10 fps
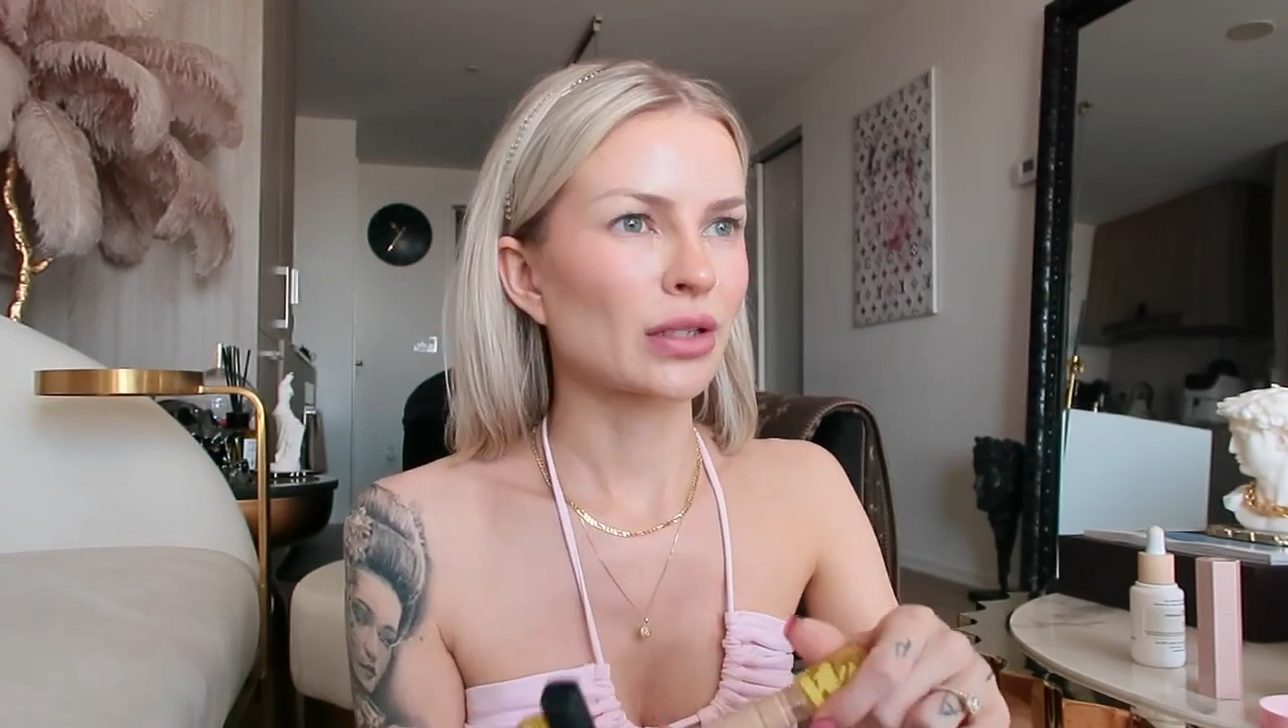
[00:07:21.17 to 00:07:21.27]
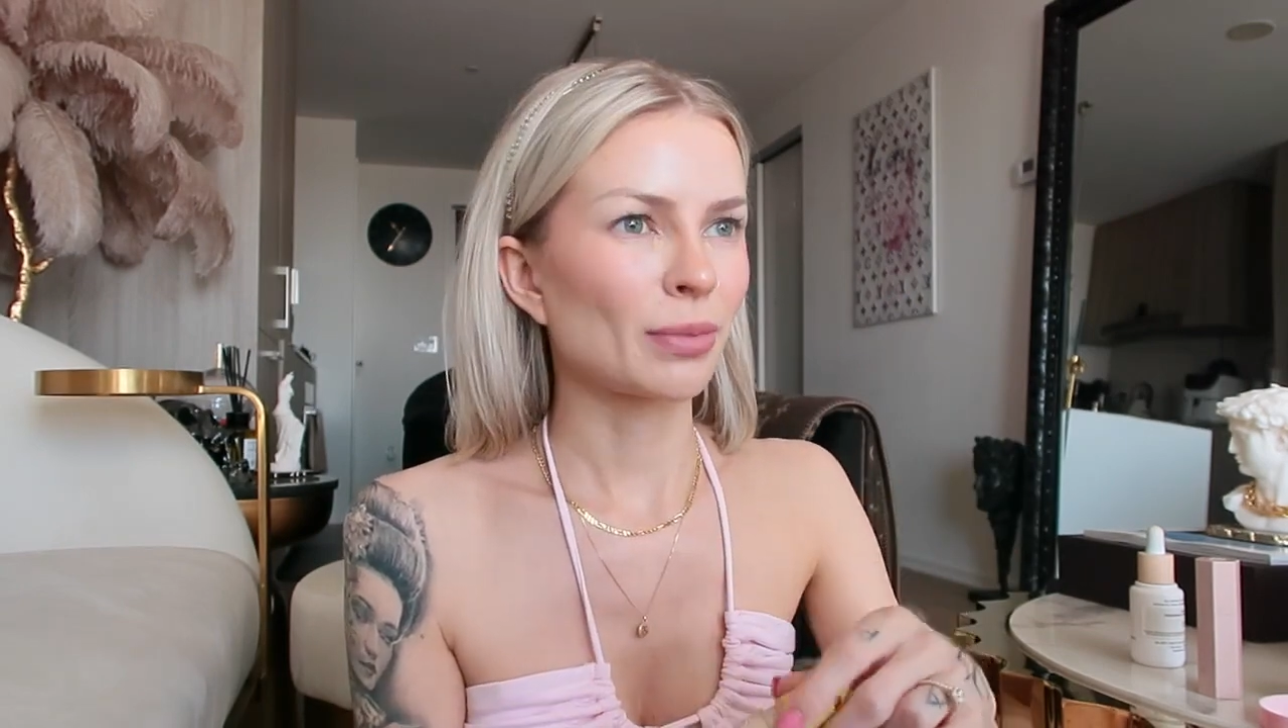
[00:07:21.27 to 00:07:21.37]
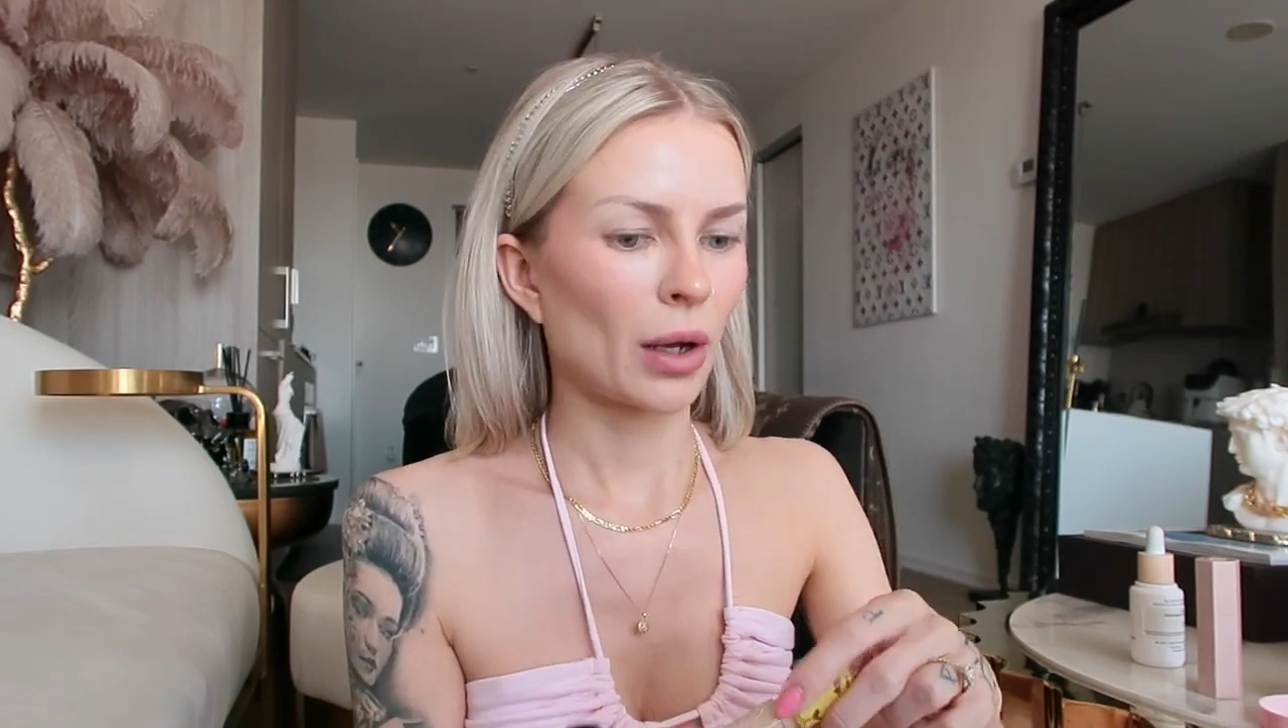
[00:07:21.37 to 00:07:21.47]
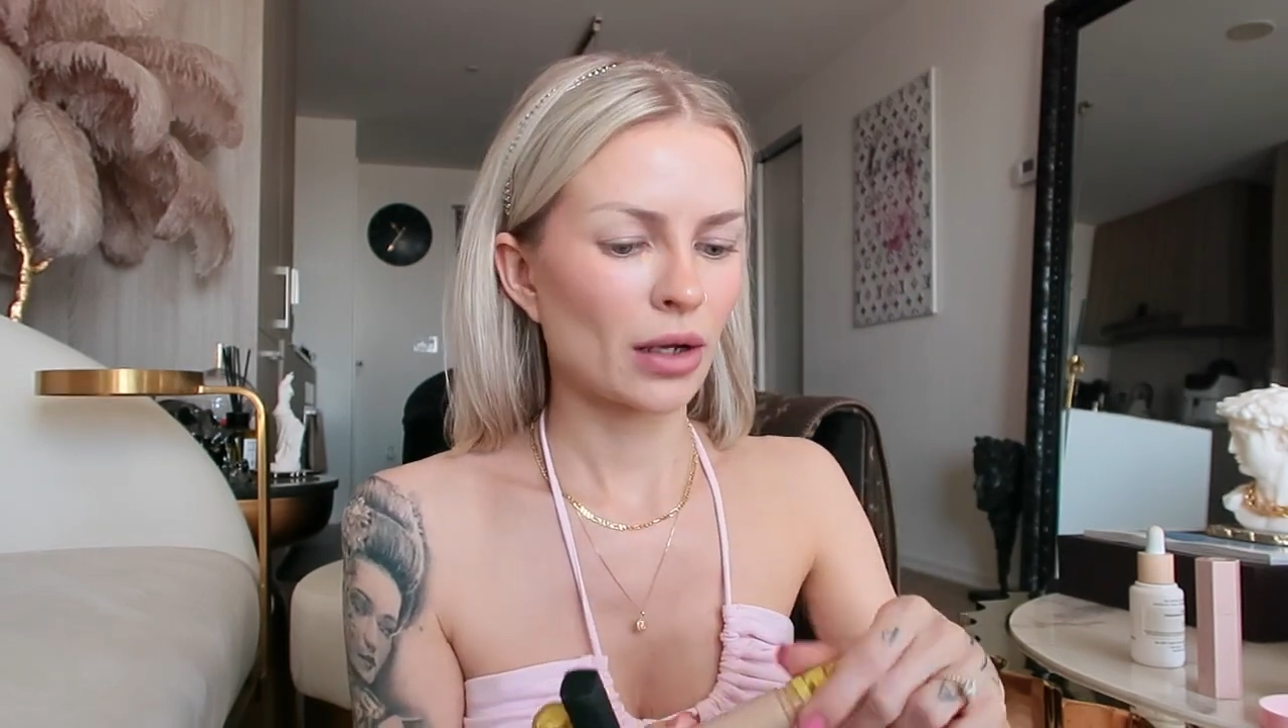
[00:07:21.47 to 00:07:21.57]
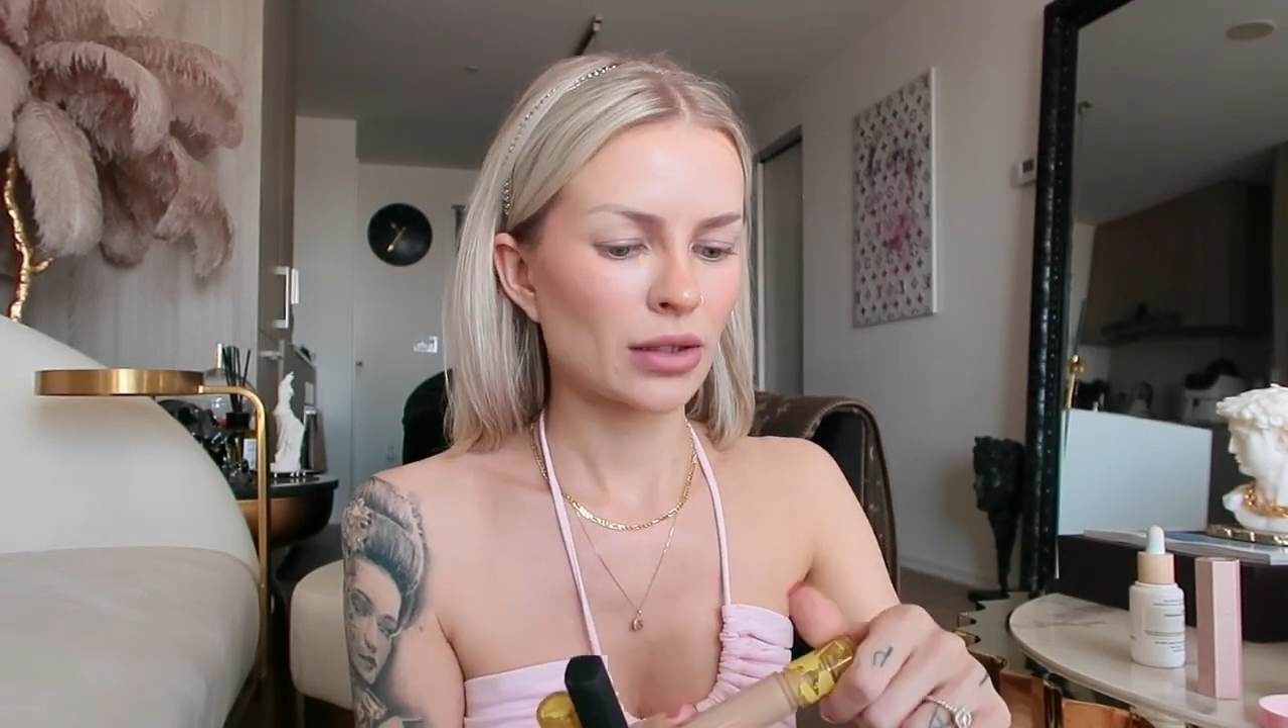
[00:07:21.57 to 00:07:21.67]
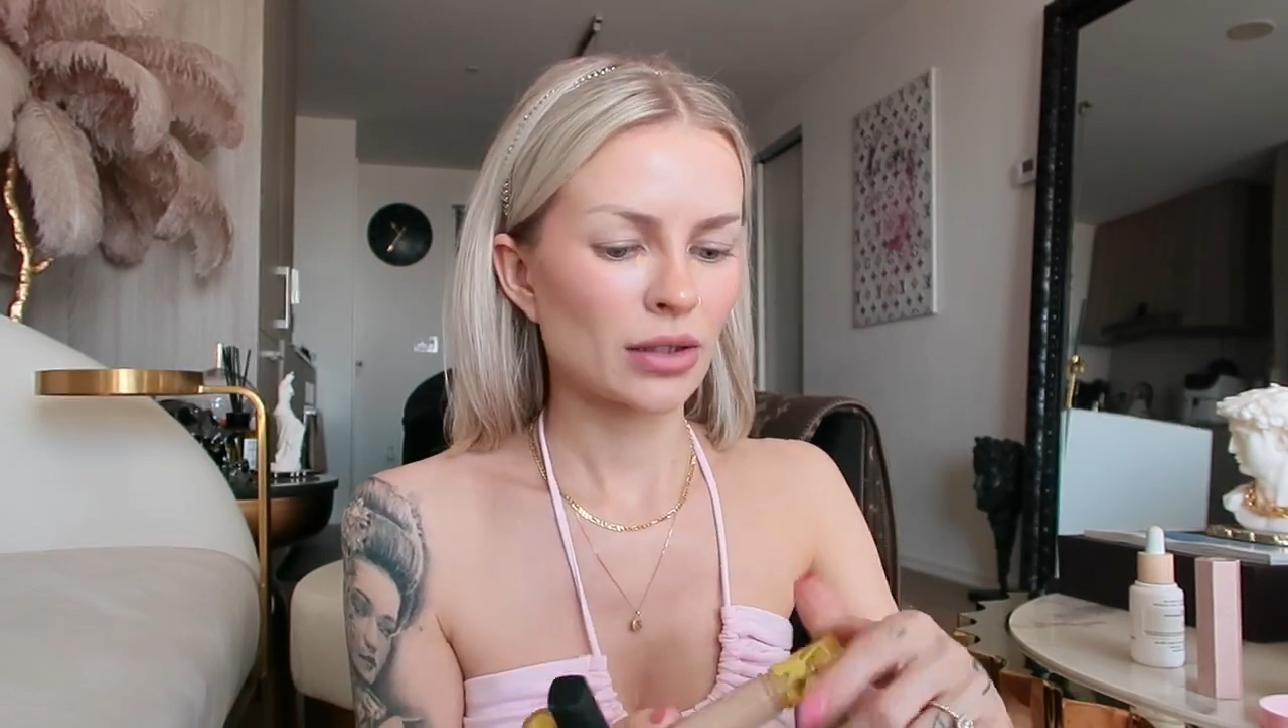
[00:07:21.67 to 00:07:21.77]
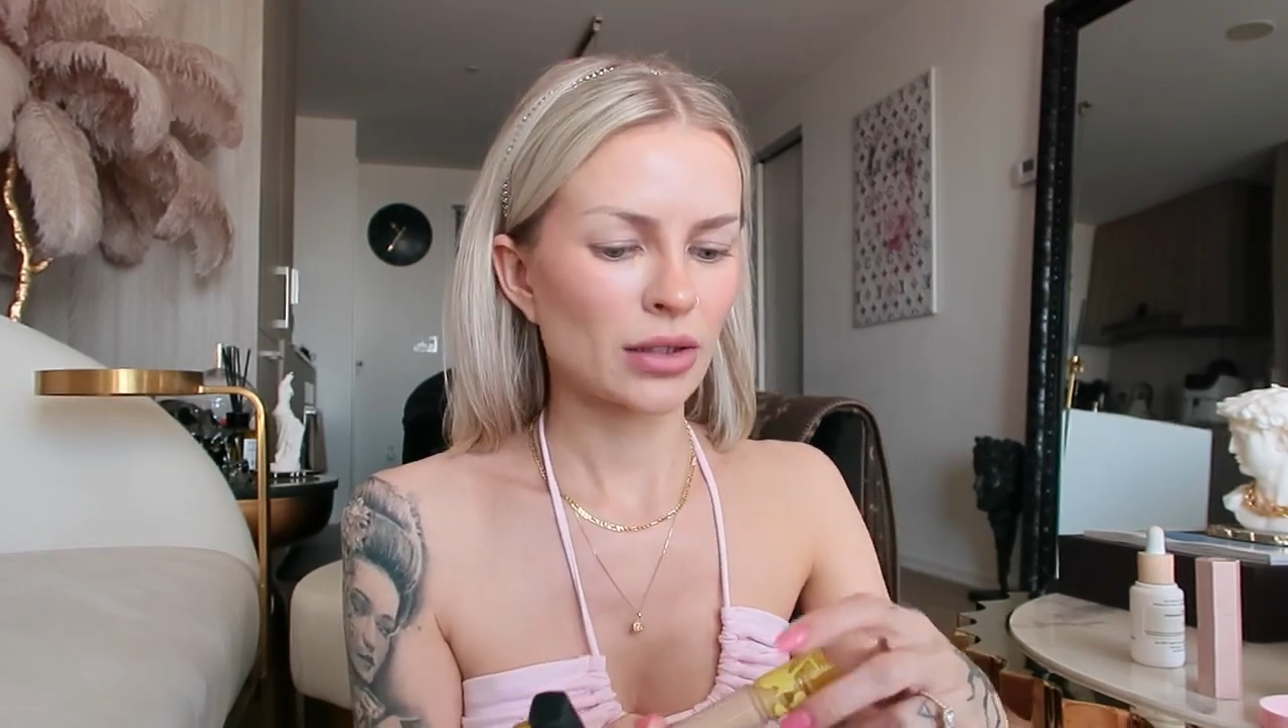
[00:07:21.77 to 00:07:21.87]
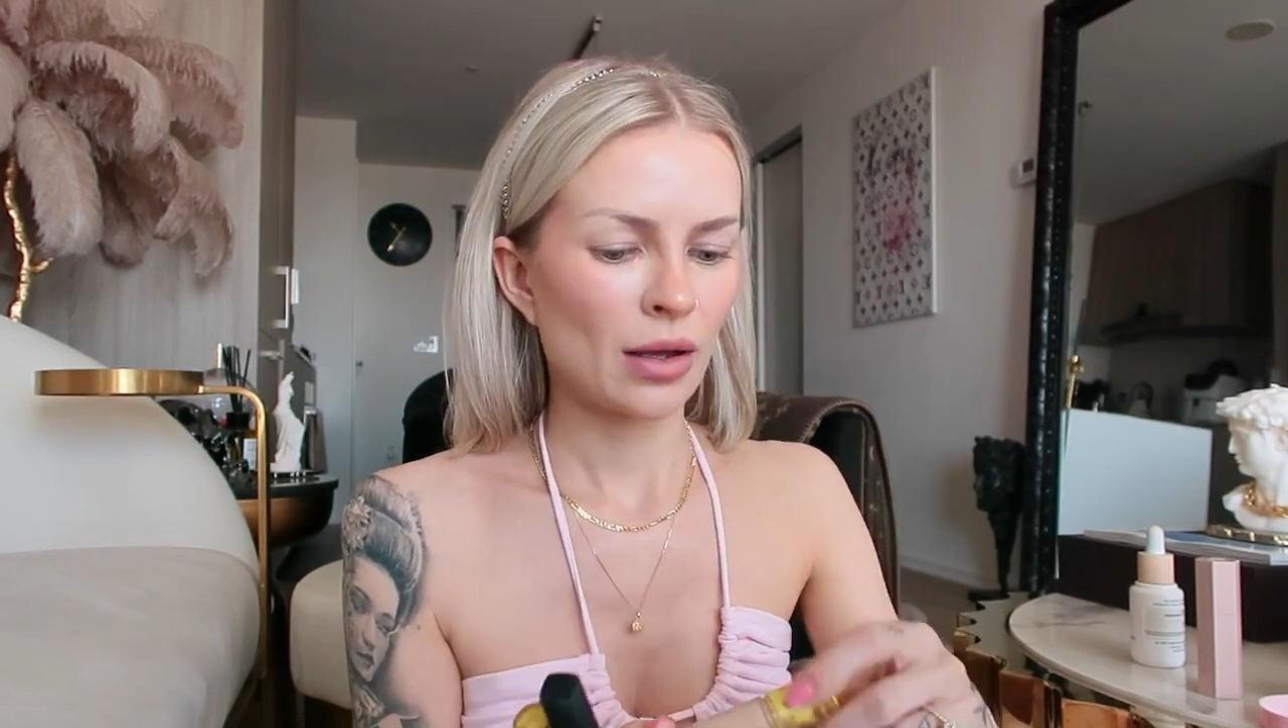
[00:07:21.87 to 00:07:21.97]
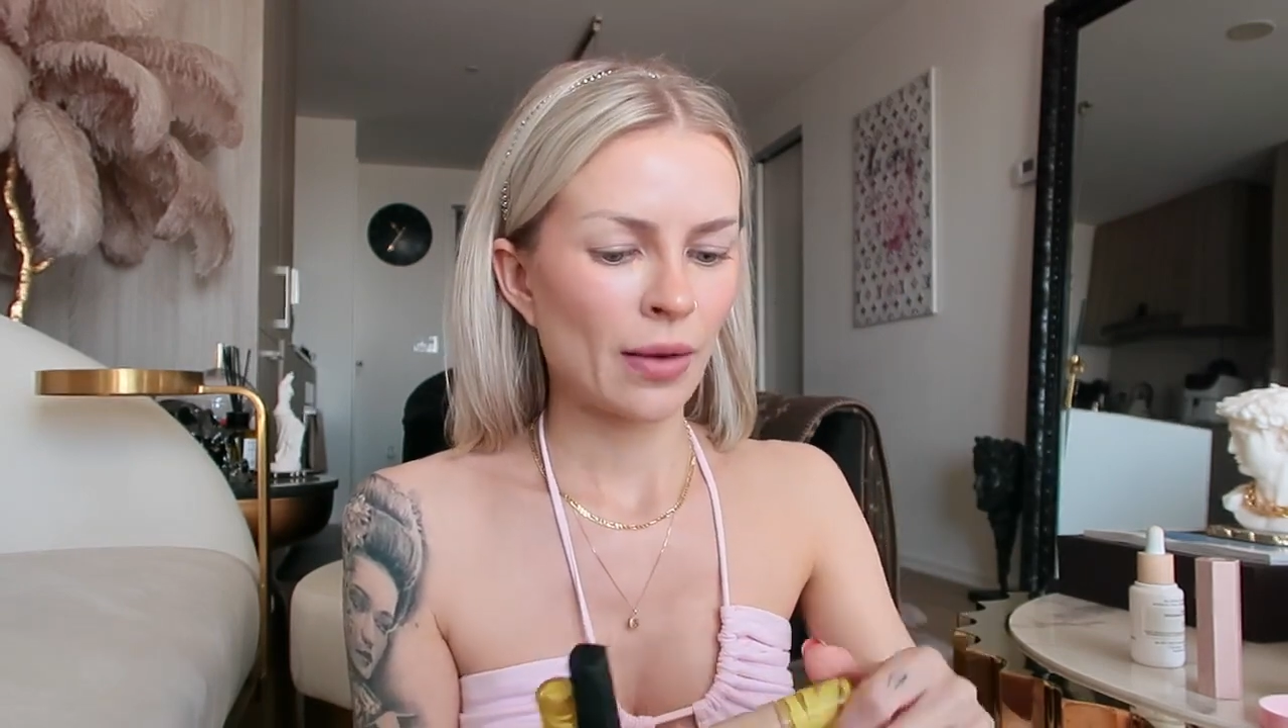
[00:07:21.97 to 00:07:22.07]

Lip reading: spots